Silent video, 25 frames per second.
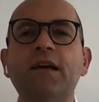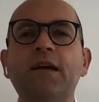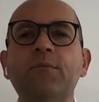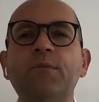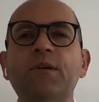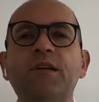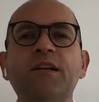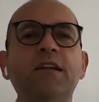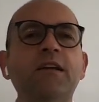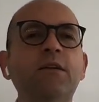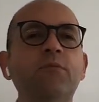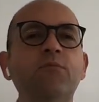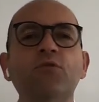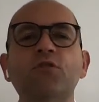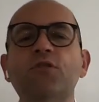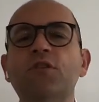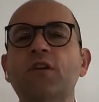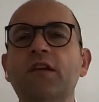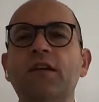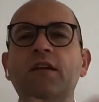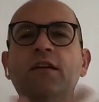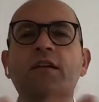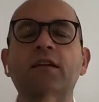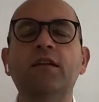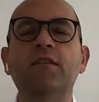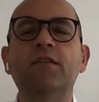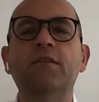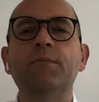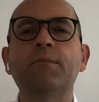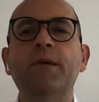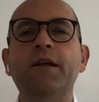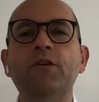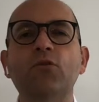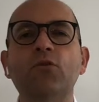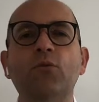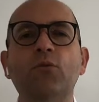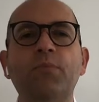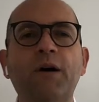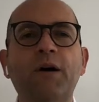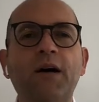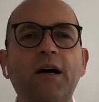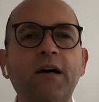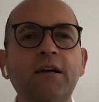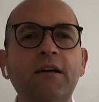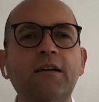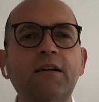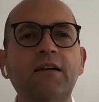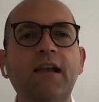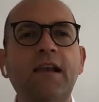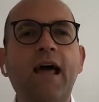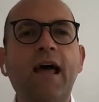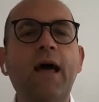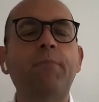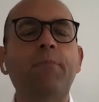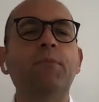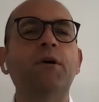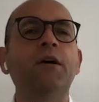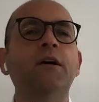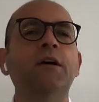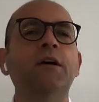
I mean, he would, in his Menlo Park lab